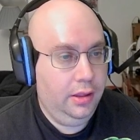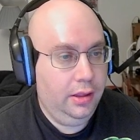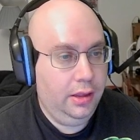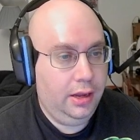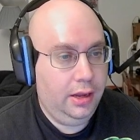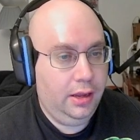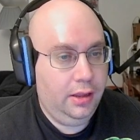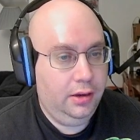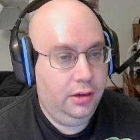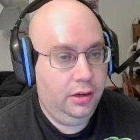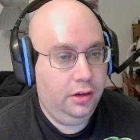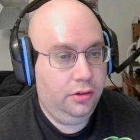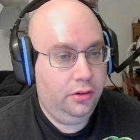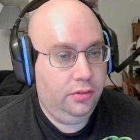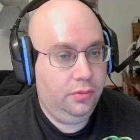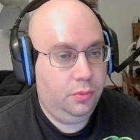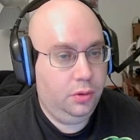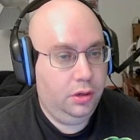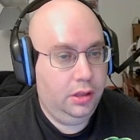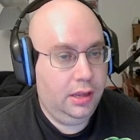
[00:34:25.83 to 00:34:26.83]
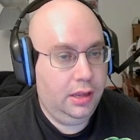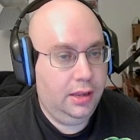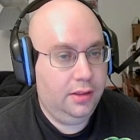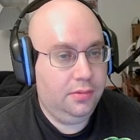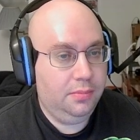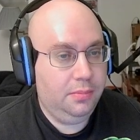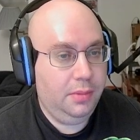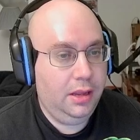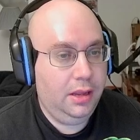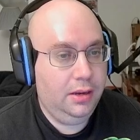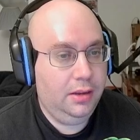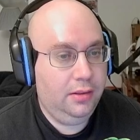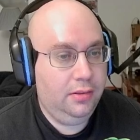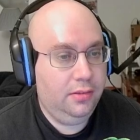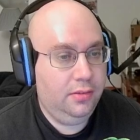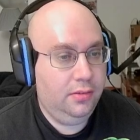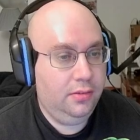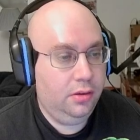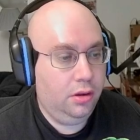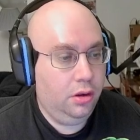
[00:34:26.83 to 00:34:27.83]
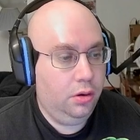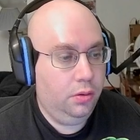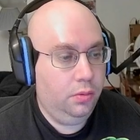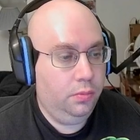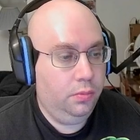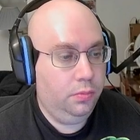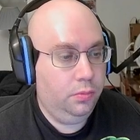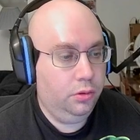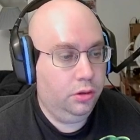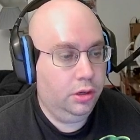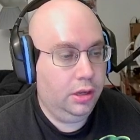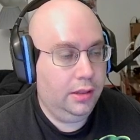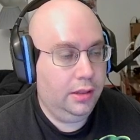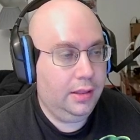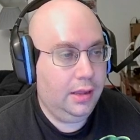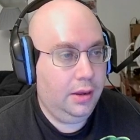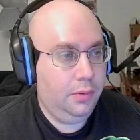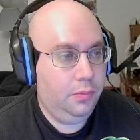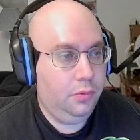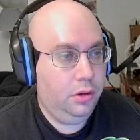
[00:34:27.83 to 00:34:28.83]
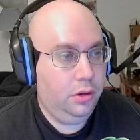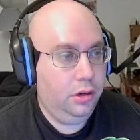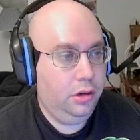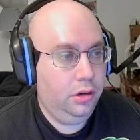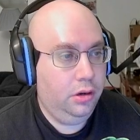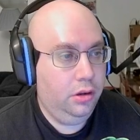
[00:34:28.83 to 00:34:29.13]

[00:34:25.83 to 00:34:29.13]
And here's one that has maintenance, so we'll get that one.